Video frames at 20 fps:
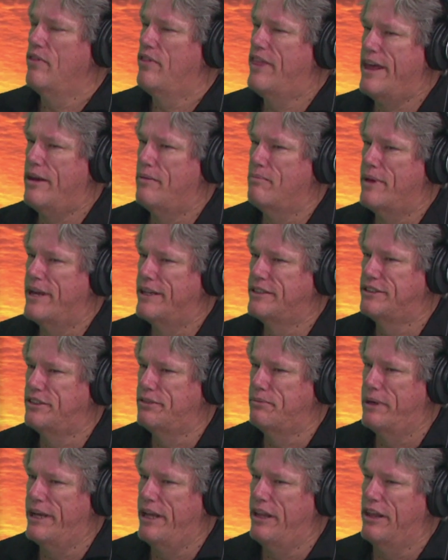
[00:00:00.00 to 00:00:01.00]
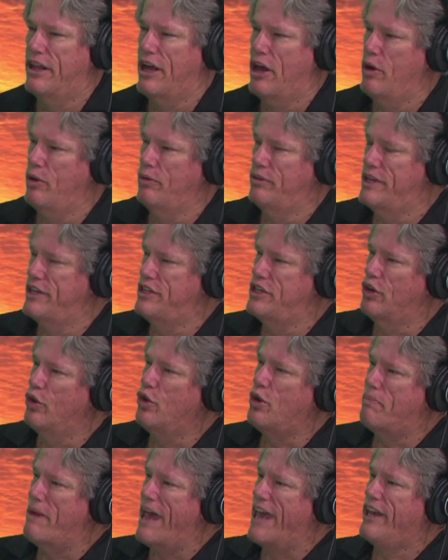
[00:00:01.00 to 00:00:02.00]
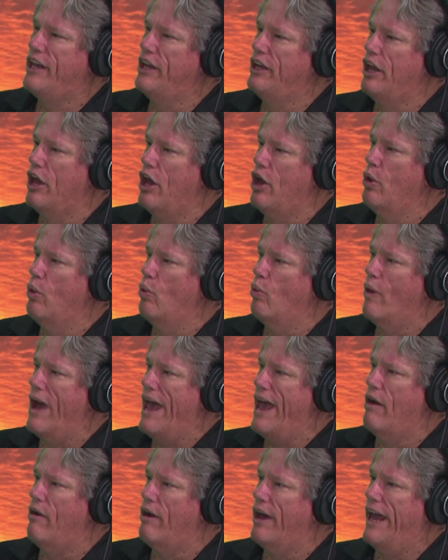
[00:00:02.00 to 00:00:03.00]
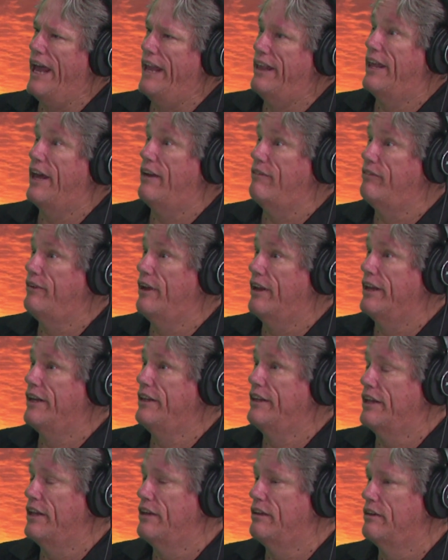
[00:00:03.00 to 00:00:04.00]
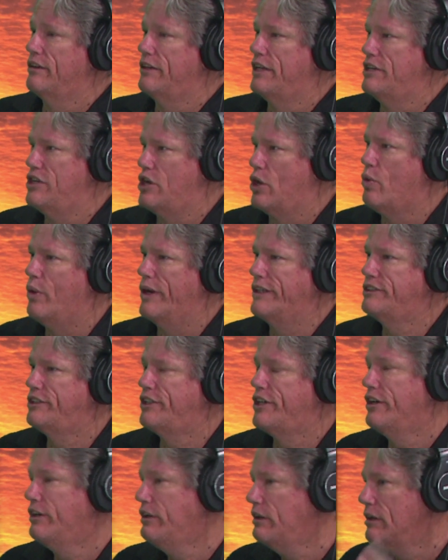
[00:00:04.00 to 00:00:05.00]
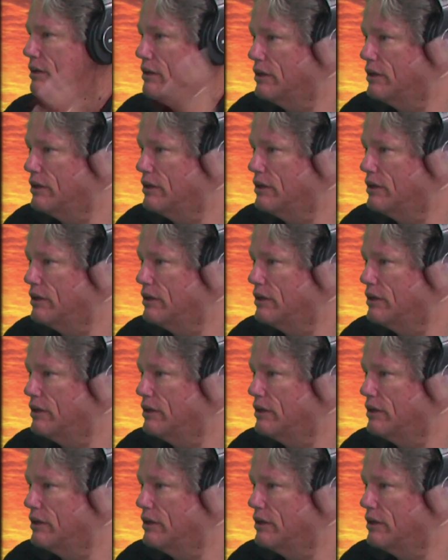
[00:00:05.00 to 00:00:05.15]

That must have been, though, did you look back and go, wow, I had that feeling? Did you question it?